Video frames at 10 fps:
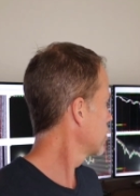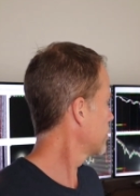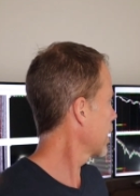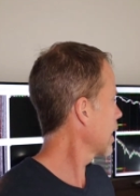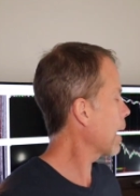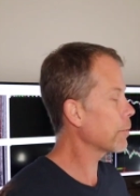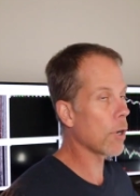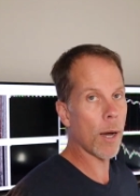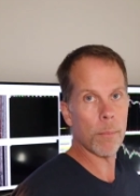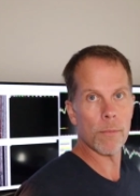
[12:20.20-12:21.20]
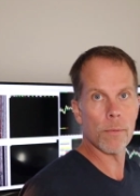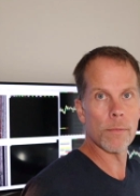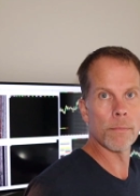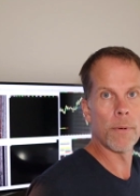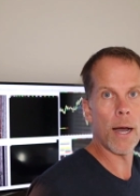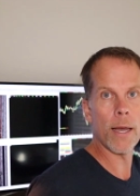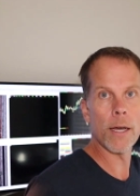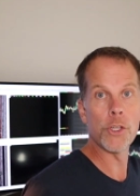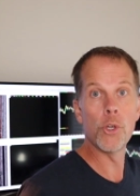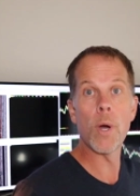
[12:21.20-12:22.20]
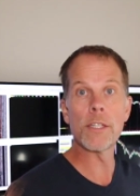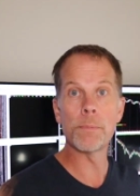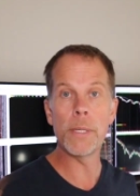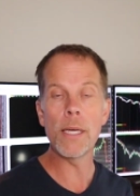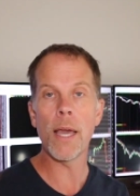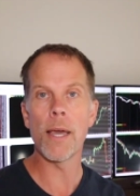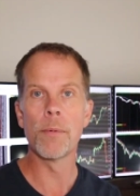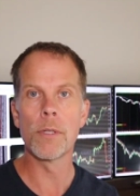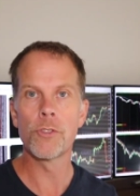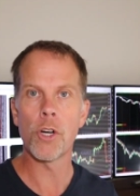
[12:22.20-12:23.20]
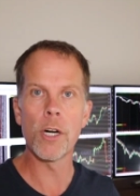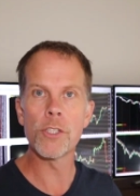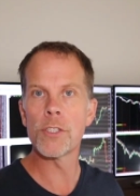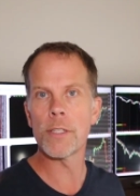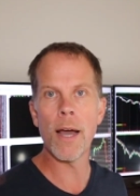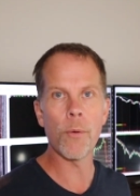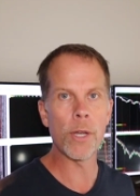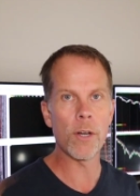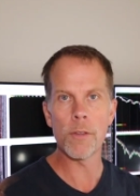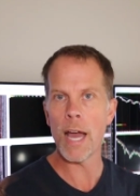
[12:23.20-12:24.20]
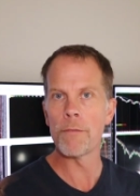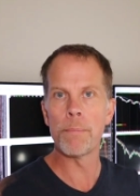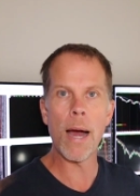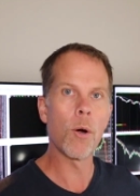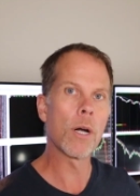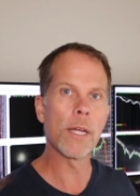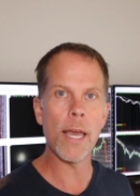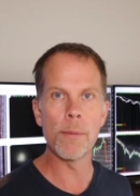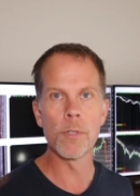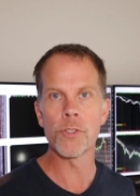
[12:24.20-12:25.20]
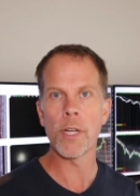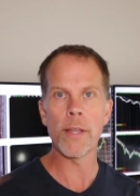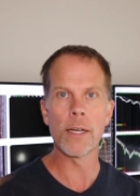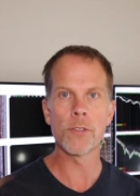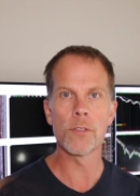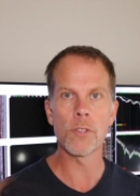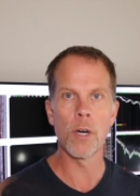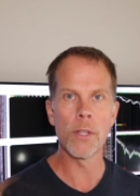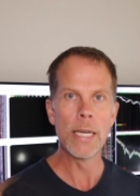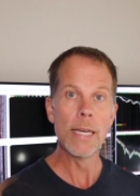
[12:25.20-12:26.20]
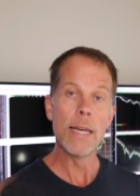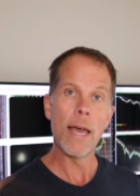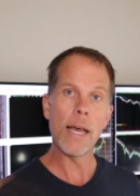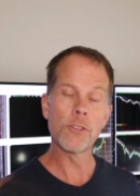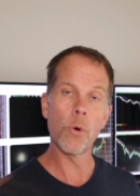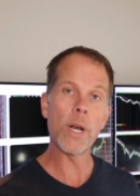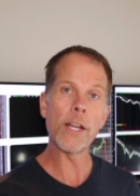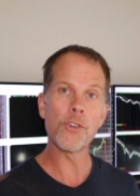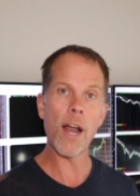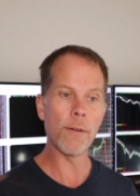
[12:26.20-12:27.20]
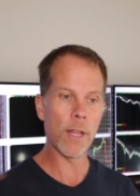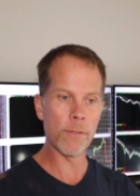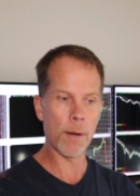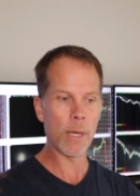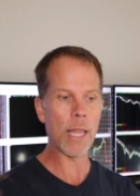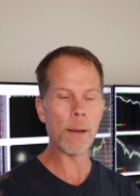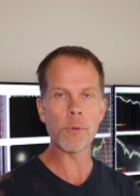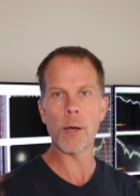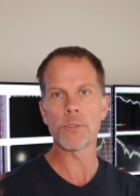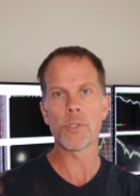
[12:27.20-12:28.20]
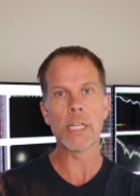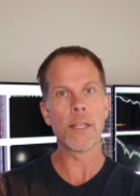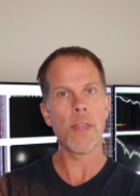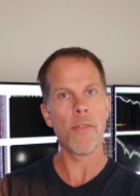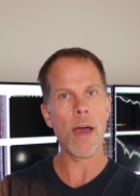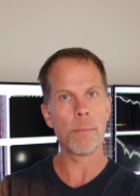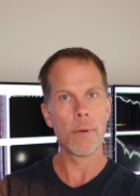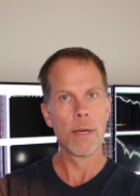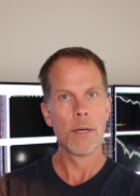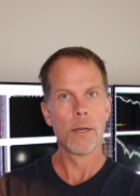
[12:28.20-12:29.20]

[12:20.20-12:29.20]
to my laptop by a USB cable, charges it that way. You don't have to have power cables or anything else installed. And so when I travel, I've got my laptop screen and then that